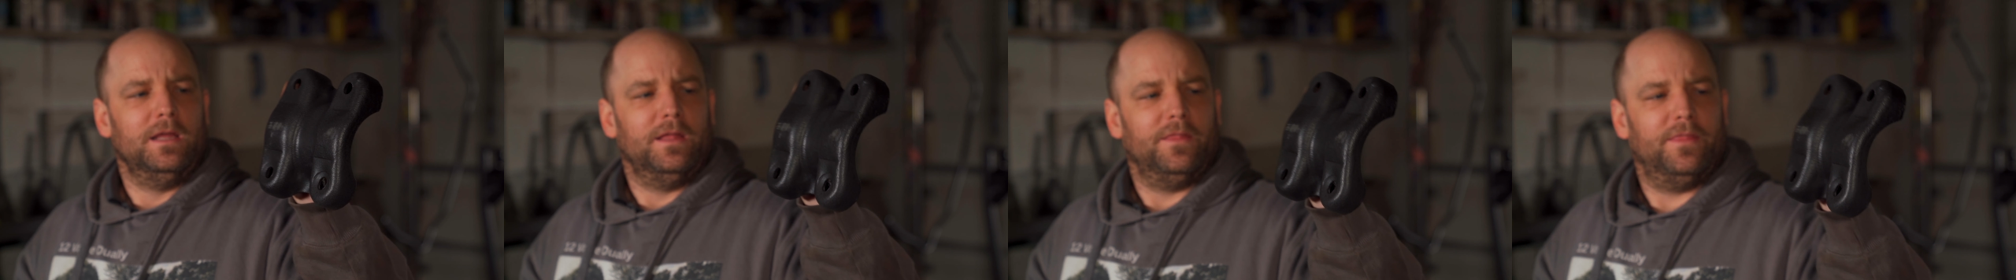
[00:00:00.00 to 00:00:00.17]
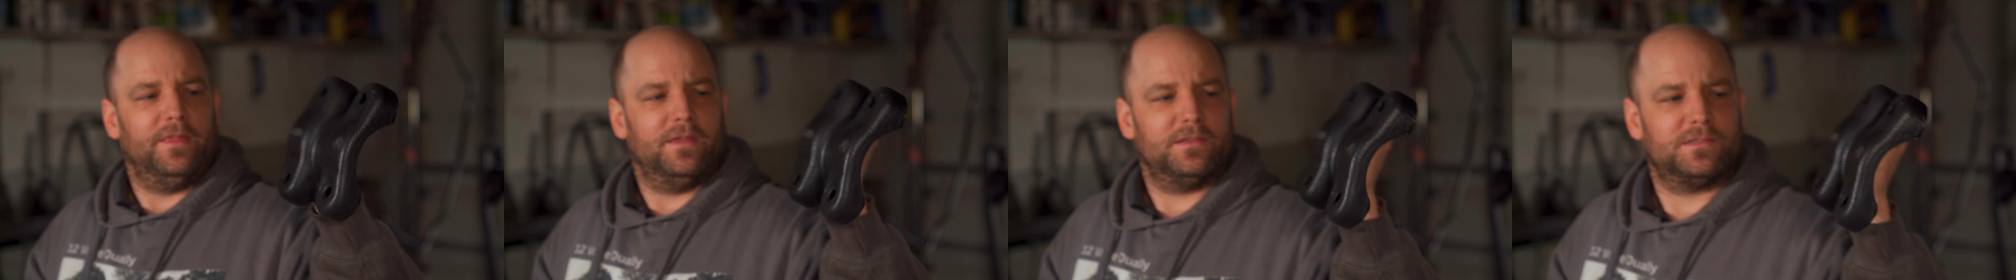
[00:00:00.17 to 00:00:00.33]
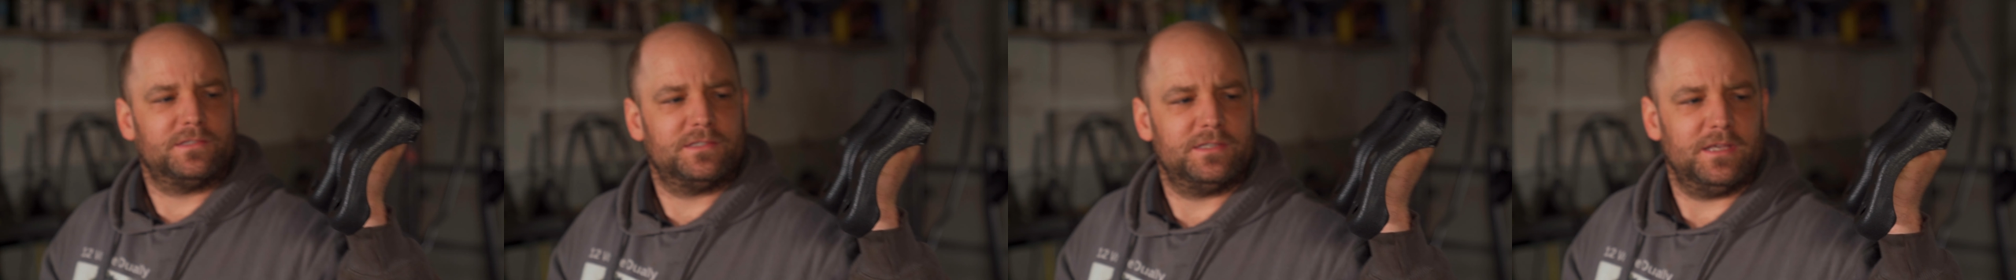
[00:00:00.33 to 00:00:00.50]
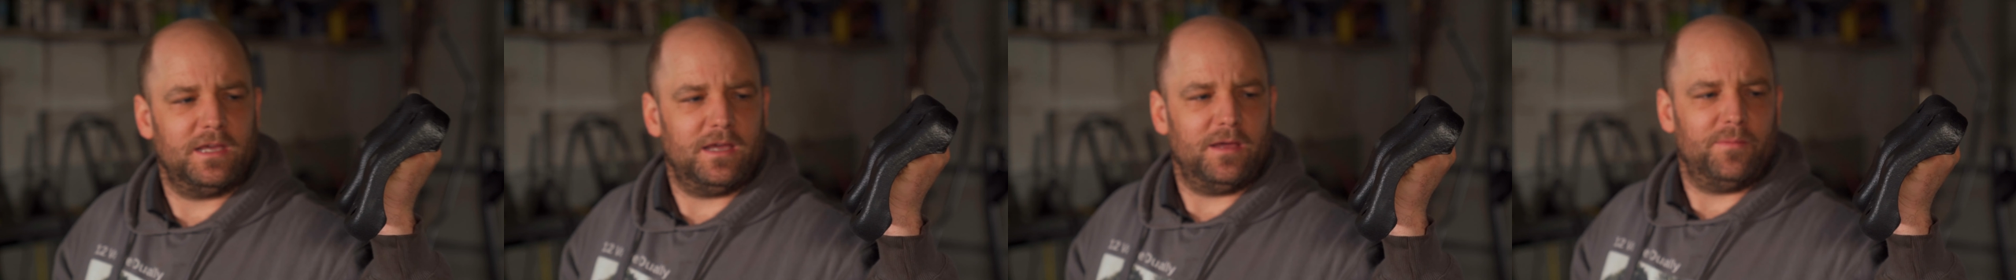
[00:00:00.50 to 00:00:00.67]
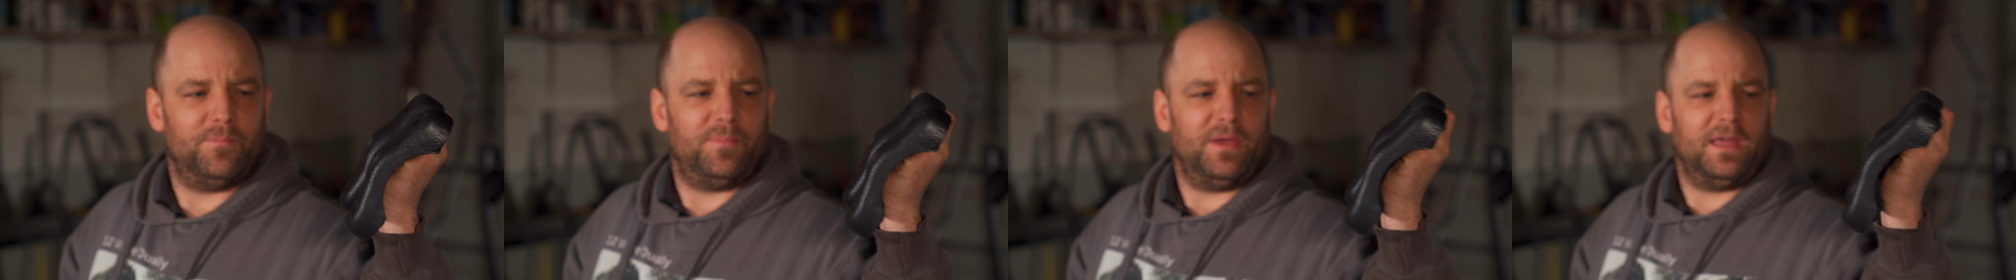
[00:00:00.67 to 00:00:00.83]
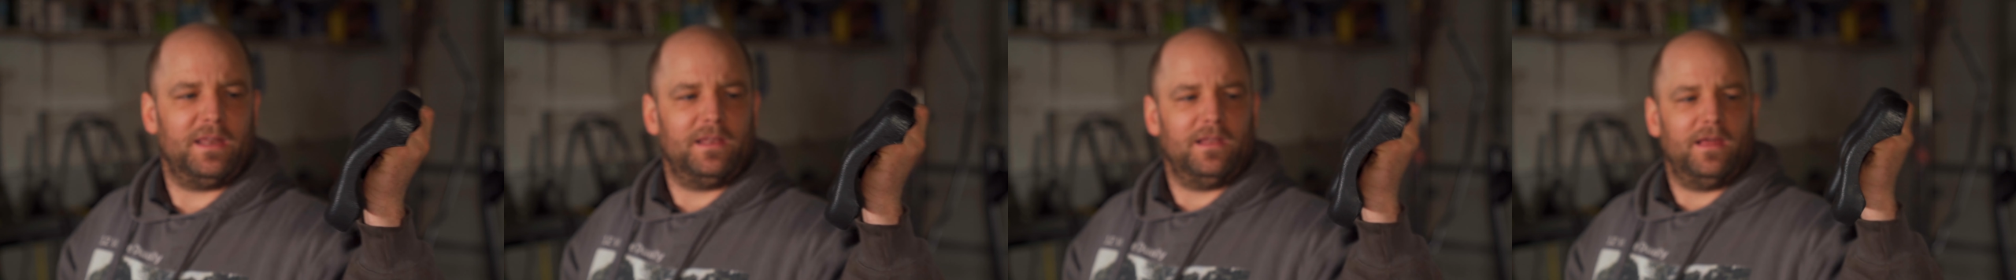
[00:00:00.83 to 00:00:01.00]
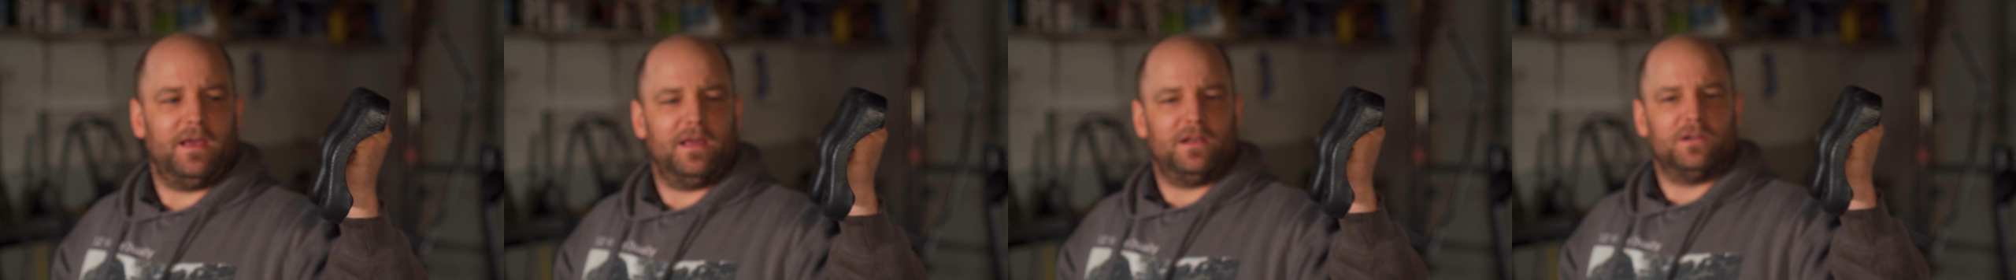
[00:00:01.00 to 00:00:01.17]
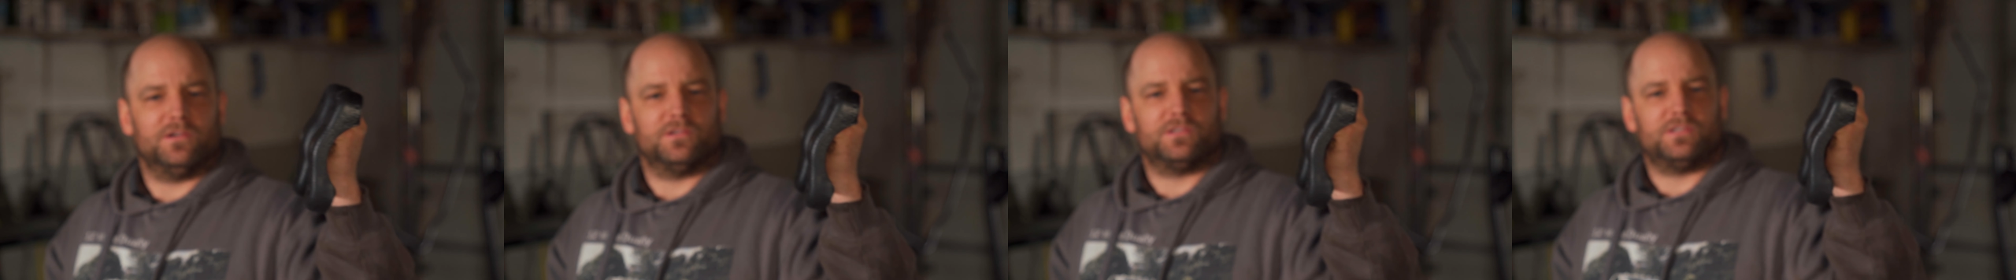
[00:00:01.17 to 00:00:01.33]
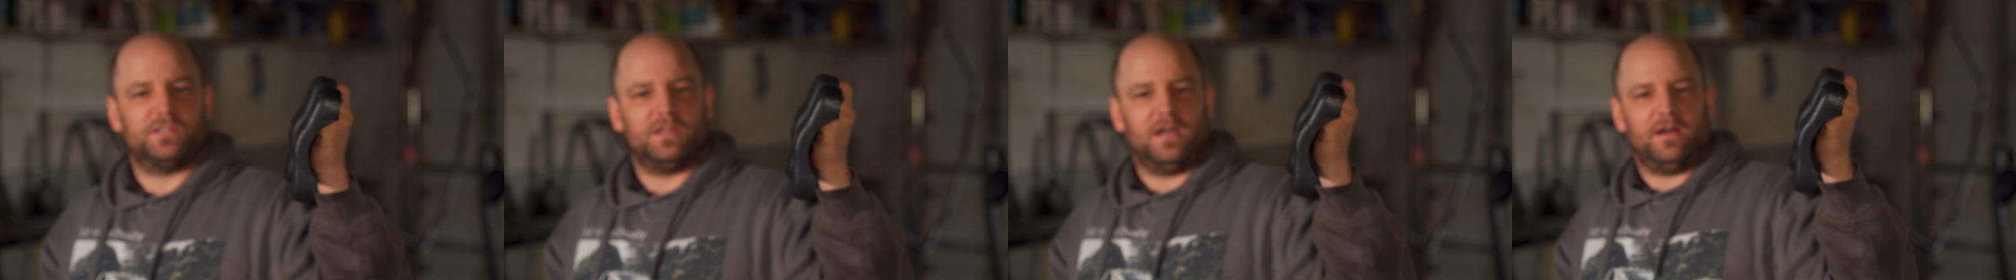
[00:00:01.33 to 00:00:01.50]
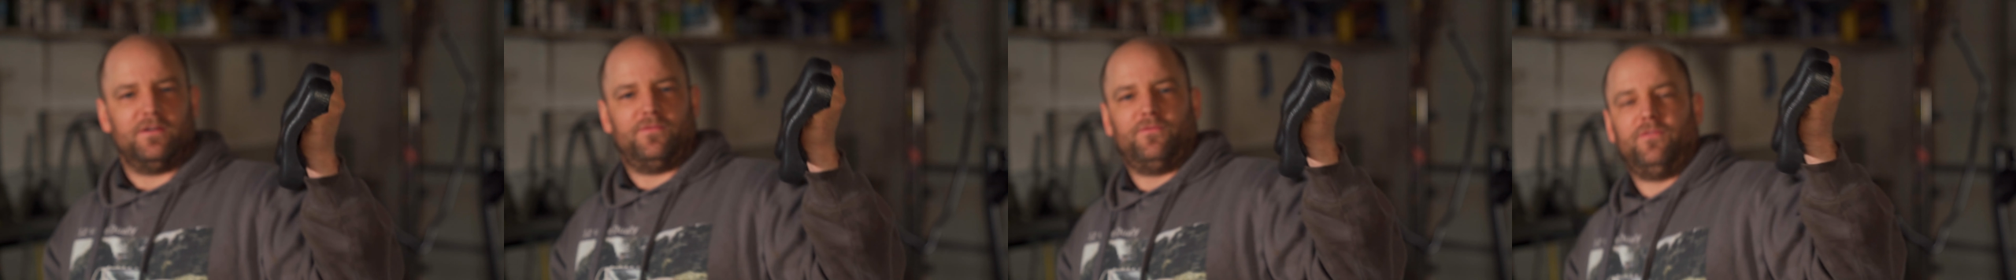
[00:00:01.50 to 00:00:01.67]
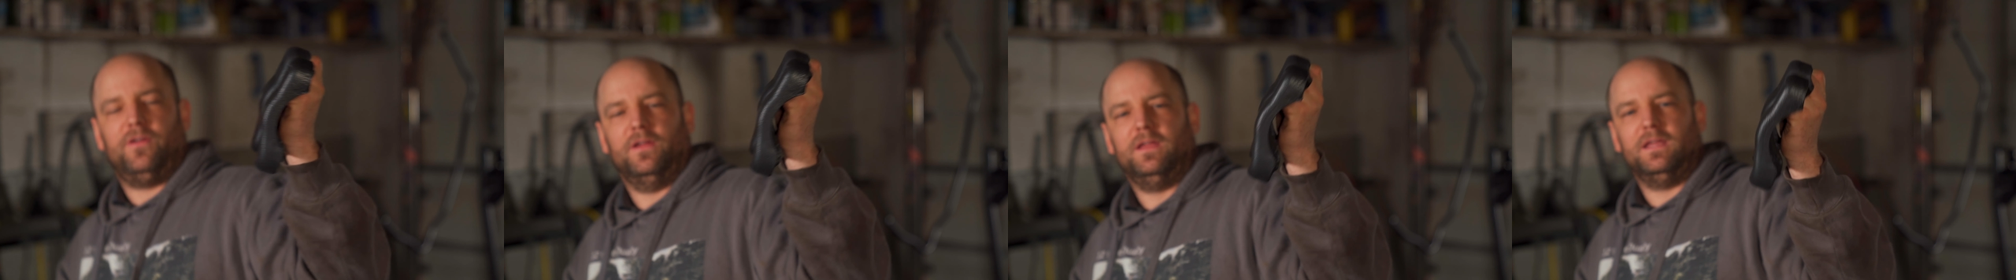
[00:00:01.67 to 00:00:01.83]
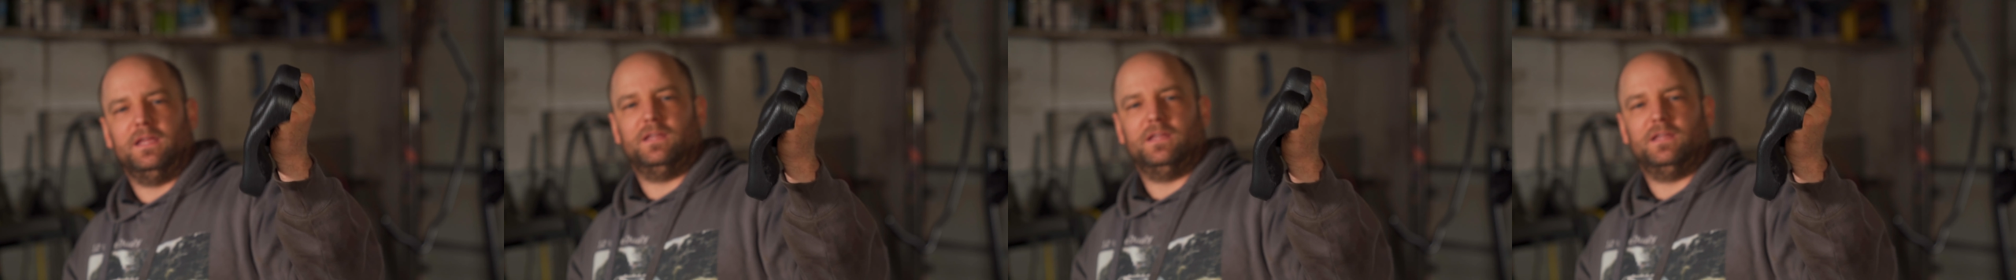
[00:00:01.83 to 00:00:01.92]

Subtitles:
This bed liner stuff